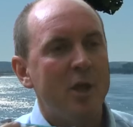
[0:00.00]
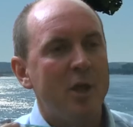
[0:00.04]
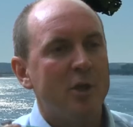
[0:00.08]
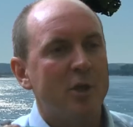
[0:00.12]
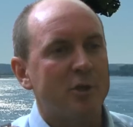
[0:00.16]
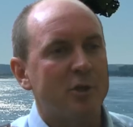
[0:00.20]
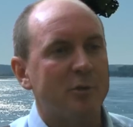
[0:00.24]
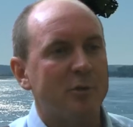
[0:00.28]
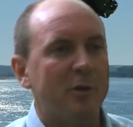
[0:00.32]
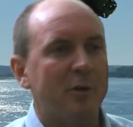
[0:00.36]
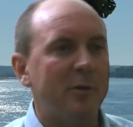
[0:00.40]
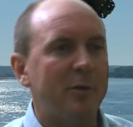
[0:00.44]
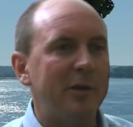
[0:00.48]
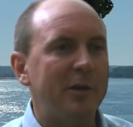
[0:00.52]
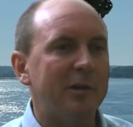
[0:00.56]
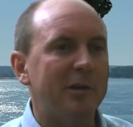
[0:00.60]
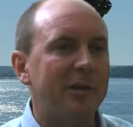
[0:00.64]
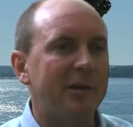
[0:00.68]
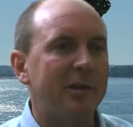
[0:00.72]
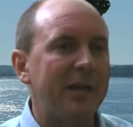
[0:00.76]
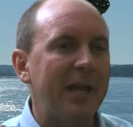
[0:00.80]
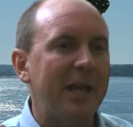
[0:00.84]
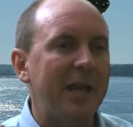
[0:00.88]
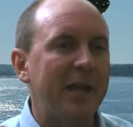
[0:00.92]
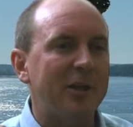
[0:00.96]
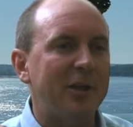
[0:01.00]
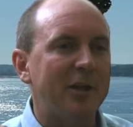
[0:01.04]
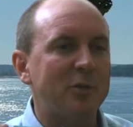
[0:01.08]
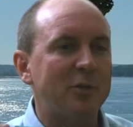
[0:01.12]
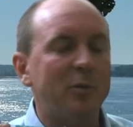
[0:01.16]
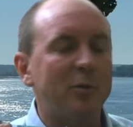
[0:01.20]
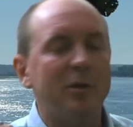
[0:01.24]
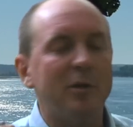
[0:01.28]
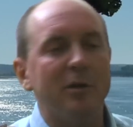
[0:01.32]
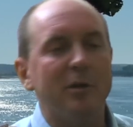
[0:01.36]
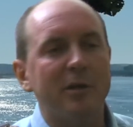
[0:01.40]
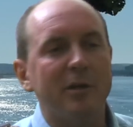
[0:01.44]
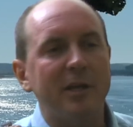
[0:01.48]
So what we look at is
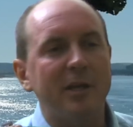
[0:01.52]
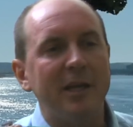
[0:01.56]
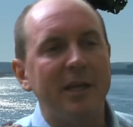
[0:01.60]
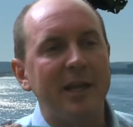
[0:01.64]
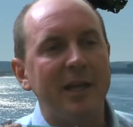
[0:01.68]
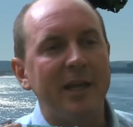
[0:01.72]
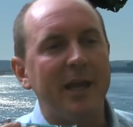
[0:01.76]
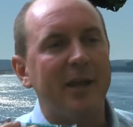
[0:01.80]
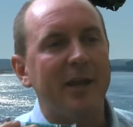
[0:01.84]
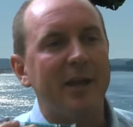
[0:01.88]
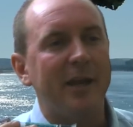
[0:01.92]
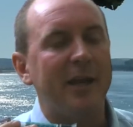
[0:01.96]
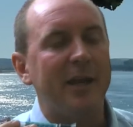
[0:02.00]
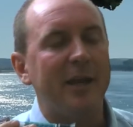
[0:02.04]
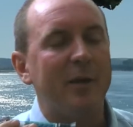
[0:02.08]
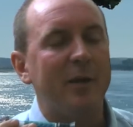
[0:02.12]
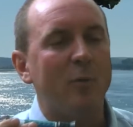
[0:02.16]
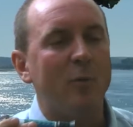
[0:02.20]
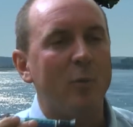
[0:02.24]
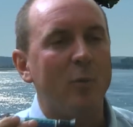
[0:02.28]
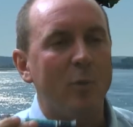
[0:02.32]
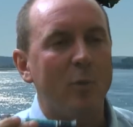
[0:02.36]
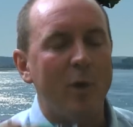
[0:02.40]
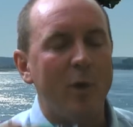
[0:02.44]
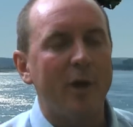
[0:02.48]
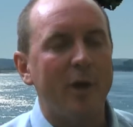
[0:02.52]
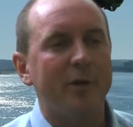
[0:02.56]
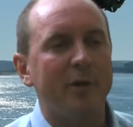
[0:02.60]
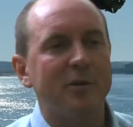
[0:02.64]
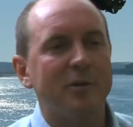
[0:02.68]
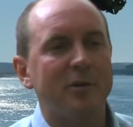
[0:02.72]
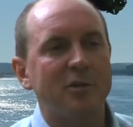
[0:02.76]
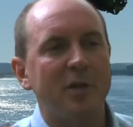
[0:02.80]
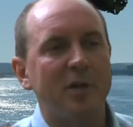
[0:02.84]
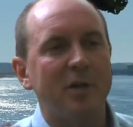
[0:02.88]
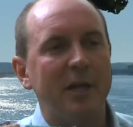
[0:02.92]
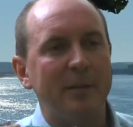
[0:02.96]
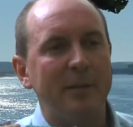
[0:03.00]
we're looking at a
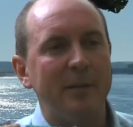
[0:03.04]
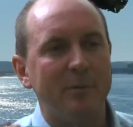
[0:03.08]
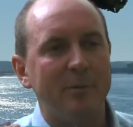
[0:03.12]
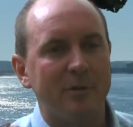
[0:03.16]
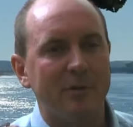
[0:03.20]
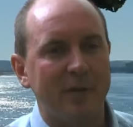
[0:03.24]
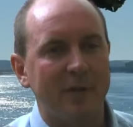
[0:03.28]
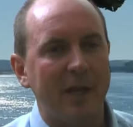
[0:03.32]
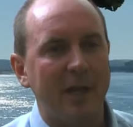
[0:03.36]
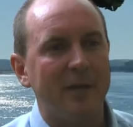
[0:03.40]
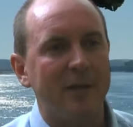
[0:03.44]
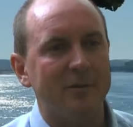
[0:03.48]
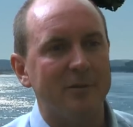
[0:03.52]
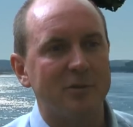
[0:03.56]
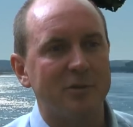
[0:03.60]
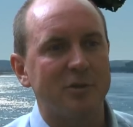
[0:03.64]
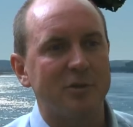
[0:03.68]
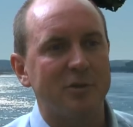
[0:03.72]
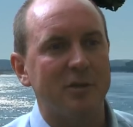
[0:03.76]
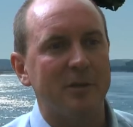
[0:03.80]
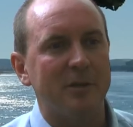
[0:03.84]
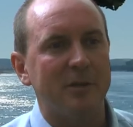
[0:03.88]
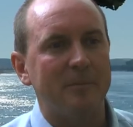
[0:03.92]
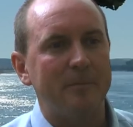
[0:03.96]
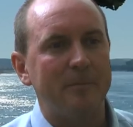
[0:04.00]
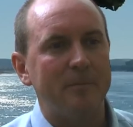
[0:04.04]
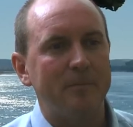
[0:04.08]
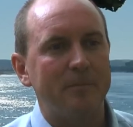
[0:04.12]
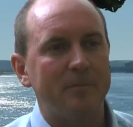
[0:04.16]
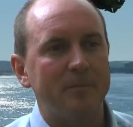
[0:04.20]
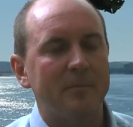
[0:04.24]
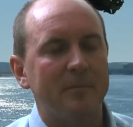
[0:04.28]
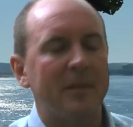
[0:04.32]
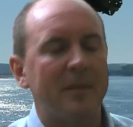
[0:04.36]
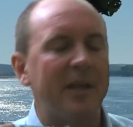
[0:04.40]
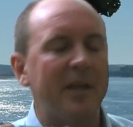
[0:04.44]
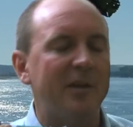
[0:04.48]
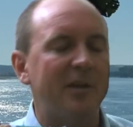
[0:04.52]
water-soluble calcium,
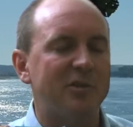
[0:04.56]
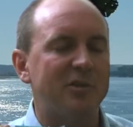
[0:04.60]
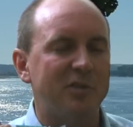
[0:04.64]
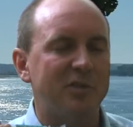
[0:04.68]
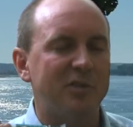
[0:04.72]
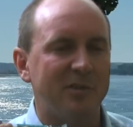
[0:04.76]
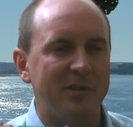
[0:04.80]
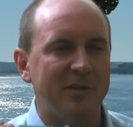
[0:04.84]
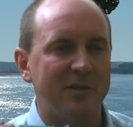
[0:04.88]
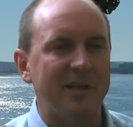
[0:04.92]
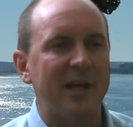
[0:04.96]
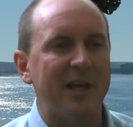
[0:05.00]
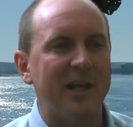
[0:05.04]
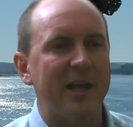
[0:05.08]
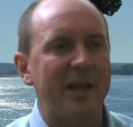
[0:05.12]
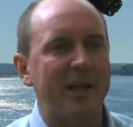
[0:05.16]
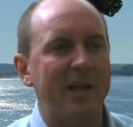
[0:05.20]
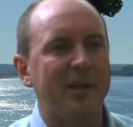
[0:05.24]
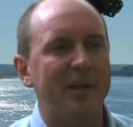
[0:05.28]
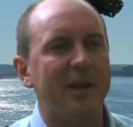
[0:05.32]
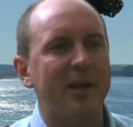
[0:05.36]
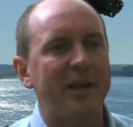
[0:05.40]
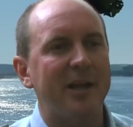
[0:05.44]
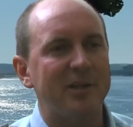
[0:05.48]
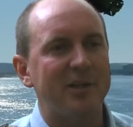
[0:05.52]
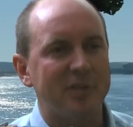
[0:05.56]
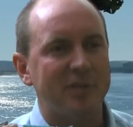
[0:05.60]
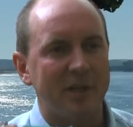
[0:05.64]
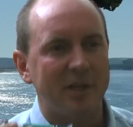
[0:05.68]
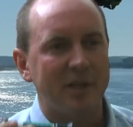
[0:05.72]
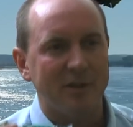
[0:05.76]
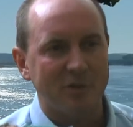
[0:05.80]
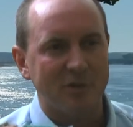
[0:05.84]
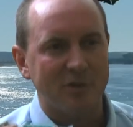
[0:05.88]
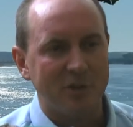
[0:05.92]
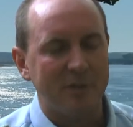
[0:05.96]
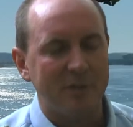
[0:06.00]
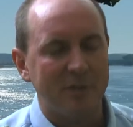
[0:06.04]
and it's a deionized
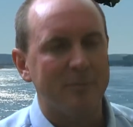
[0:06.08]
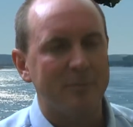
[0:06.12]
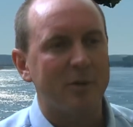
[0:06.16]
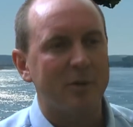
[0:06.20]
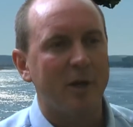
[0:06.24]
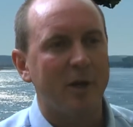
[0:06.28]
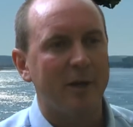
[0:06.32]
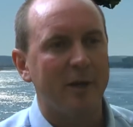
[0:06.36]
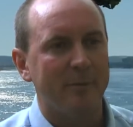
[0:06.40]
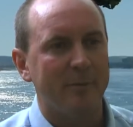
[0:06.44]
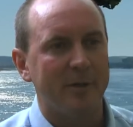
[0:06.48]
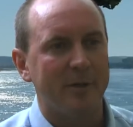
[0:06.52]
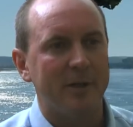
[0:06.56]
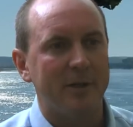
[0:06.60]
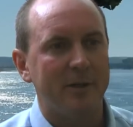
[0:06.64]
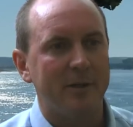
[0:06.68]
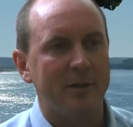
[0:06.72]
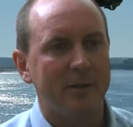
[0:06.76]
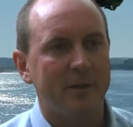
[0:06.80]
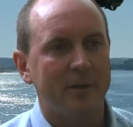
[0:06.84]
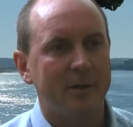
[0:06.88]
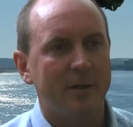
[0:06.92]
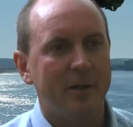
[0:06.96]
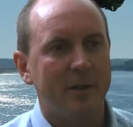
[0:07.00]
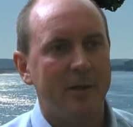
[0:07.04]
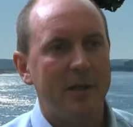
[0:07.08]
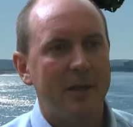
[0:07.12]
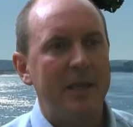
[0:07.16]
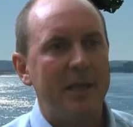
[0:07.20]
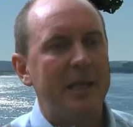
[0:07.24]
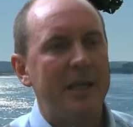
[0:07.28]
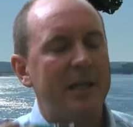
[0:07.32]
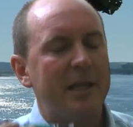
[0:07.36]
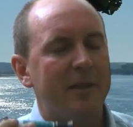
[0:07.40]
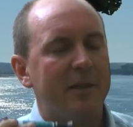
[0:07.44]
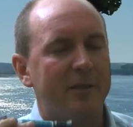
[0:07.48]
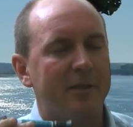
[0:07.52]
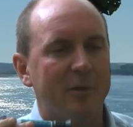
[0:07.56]
calcium carbonate
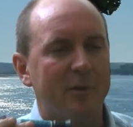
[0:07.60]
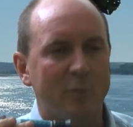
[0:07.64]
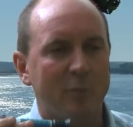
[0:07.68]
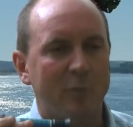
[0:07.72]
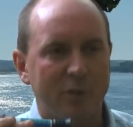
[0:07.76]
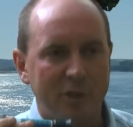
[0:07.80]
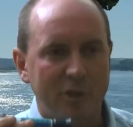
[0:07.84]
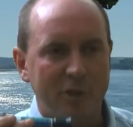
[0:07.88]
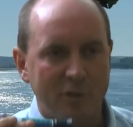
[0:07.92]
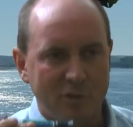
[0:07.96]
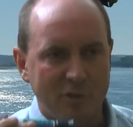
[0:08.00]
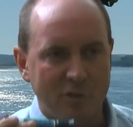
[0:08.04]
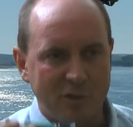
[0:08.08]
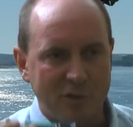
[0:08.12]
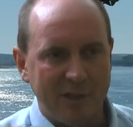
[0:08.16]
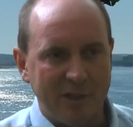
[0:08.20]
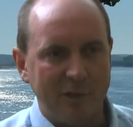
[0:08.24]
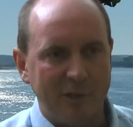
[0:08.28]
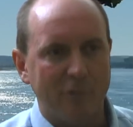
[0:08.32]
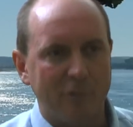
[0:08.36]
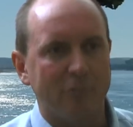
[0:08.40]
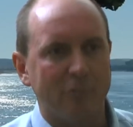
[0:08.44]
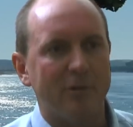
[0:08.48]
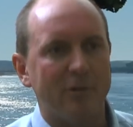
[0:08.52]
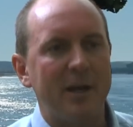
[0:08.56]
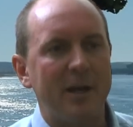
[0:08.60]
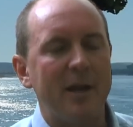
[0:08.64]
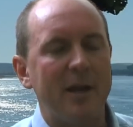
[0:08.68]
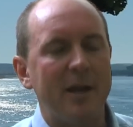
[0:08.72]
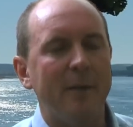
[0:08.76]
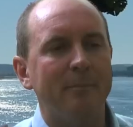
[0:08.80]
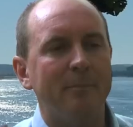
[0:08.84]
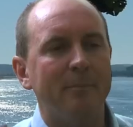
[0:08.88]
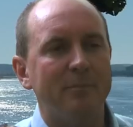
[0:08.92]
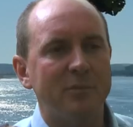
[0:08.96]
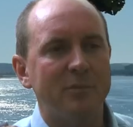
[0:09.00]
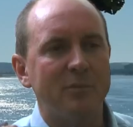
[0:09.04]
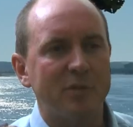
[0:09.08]
that we're using
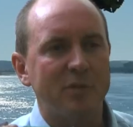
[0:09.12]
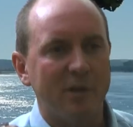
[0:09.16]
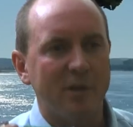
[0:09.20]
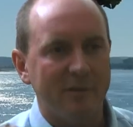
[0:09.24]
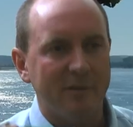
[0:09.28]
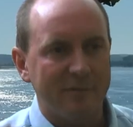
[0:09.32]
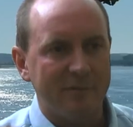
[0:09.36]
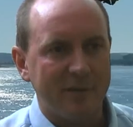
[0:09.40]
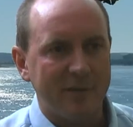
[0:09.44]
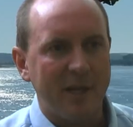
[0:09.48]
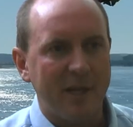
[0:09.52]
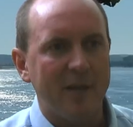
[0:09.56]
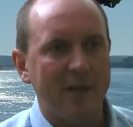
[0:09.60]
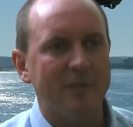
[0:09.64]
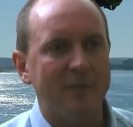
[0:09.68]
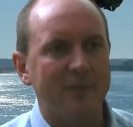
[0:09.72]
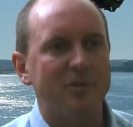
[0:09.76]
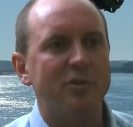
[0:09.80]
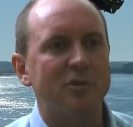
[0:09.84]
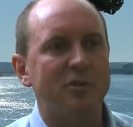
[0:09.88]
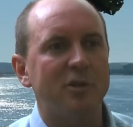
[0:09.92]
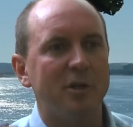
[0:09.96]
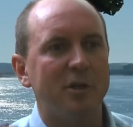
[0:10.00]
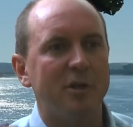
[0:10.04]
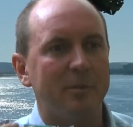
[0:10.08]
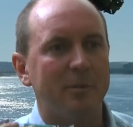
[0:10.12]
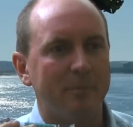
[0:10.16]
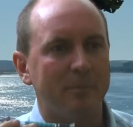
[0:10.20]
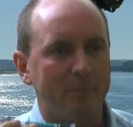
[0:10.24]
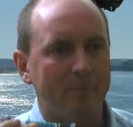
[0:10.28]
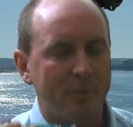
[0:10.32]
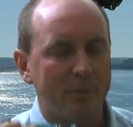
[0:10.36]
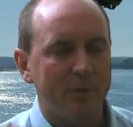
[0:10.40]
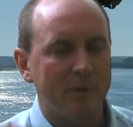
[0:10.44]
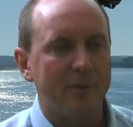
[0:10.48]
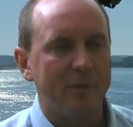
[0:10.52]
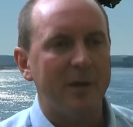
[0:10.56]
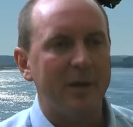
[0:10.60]
grams of calcium
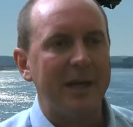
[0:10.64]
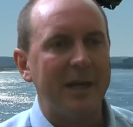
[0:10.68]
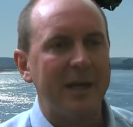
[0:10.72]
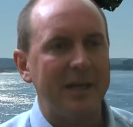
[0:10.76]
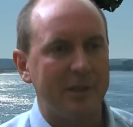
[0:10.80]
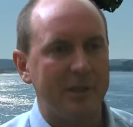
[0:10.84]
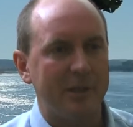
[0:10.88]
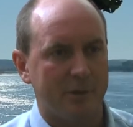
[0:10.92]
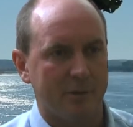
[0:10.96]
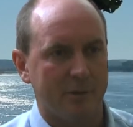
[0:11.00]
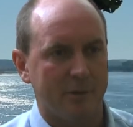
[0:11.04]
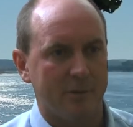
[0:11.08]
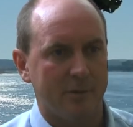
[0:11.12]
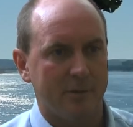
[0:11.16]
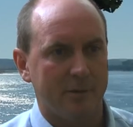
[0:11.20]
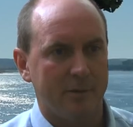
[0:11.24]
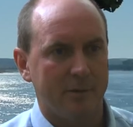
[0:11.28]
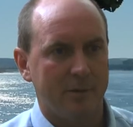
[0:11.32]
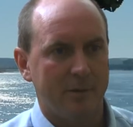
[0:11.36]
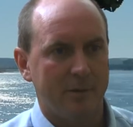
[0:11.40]
per acre.